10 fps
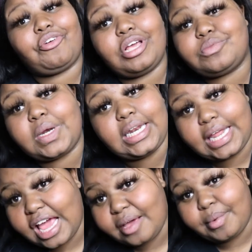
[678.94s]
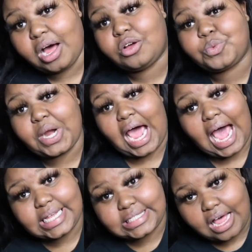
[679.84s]
greens with the neck bones, with the
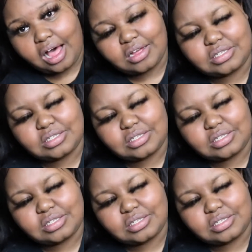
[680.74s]
hot